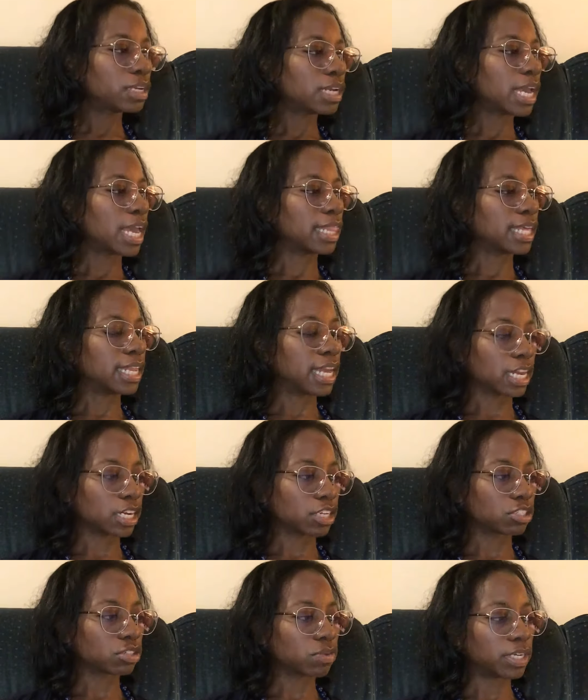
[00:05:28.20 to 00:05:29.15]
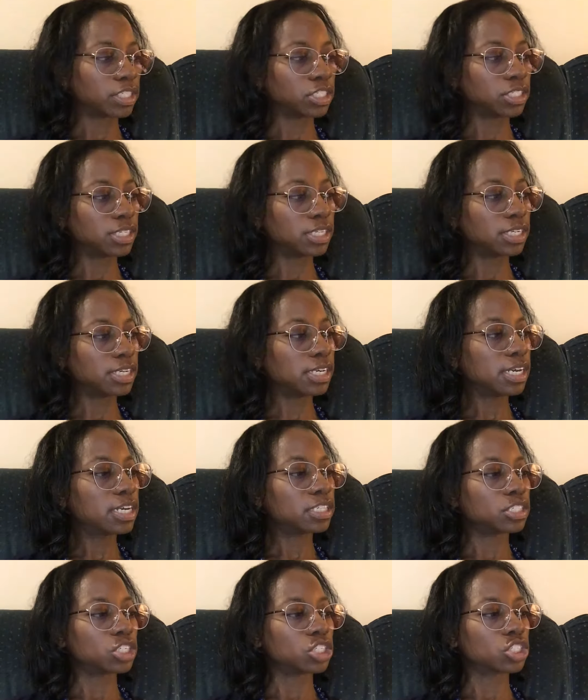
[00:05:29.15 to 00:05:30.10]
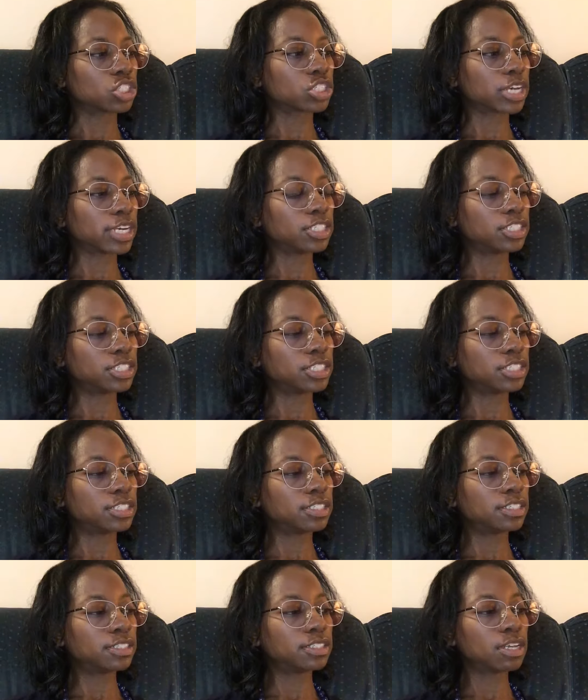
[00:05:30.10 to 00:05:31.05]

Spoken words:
And the next question, discussion